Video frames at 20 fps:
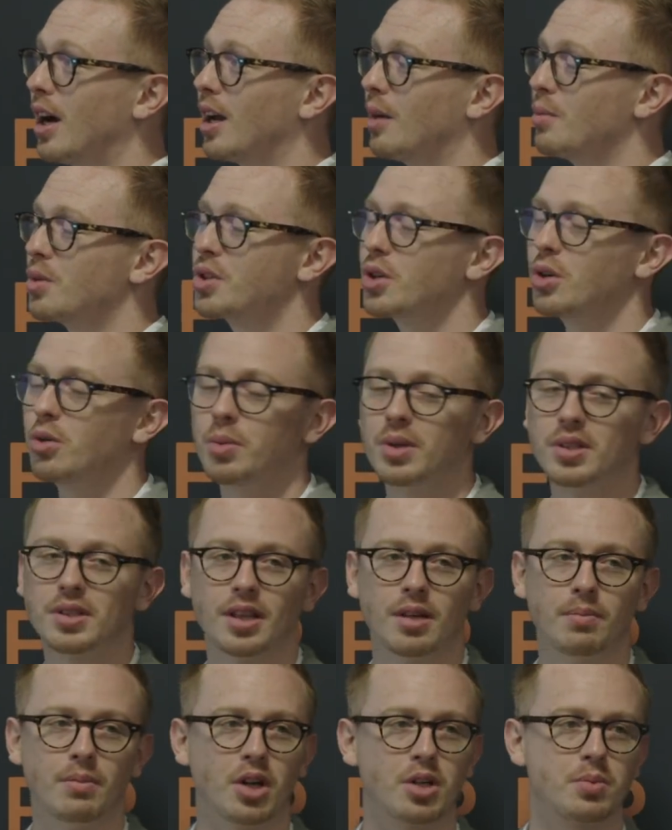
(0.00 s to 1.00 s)
and I'm sure we'll be
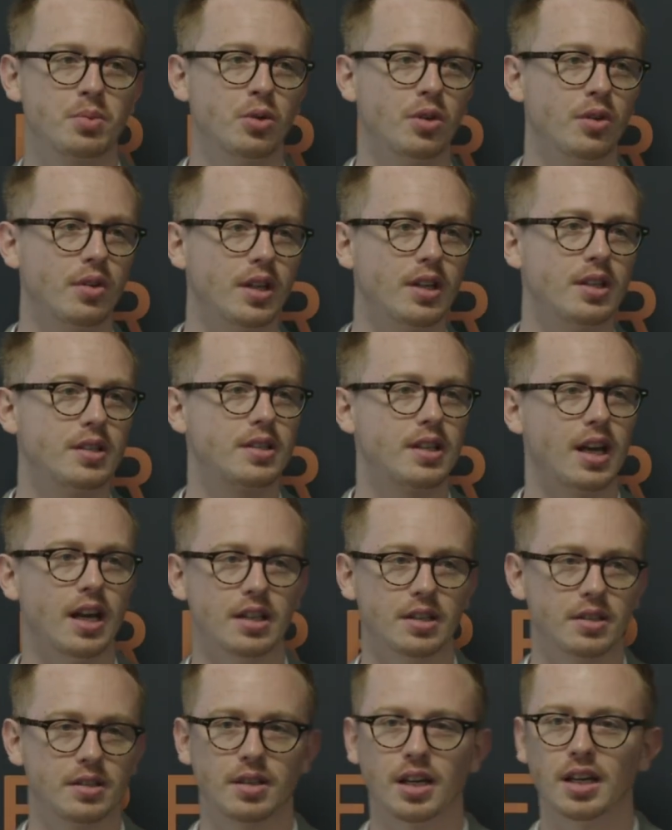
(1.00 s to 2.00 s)
seeing much more of this
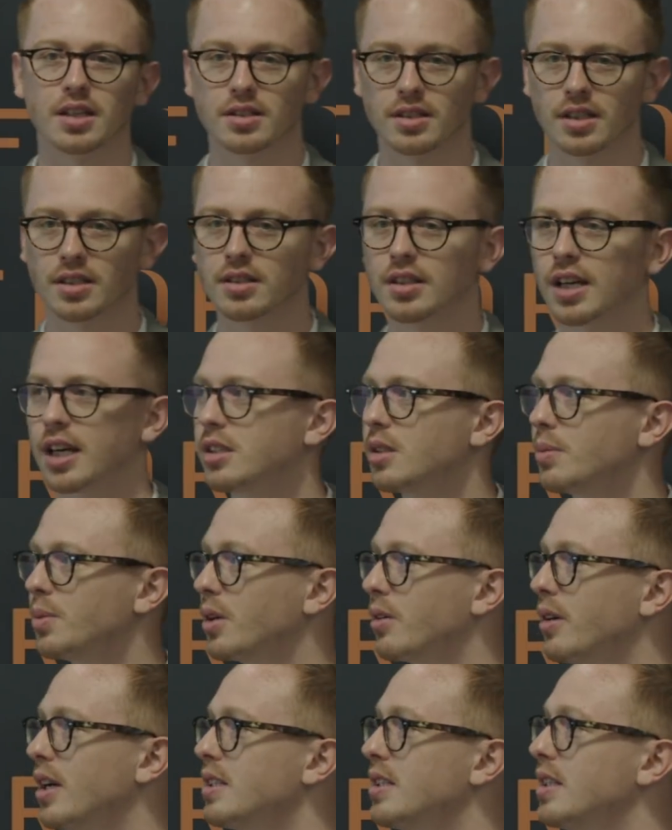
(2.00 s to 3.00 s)
as as the data
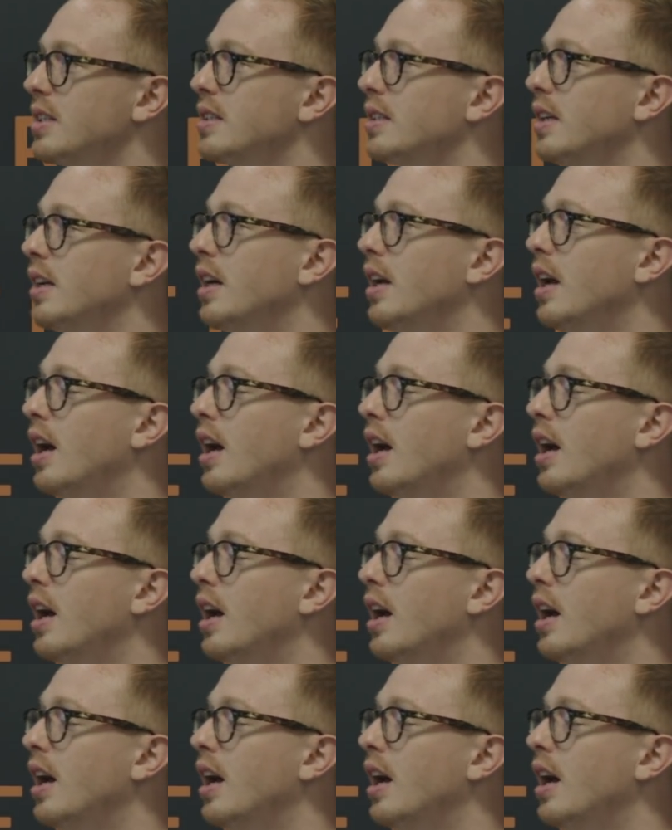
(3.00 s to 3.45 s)
progresses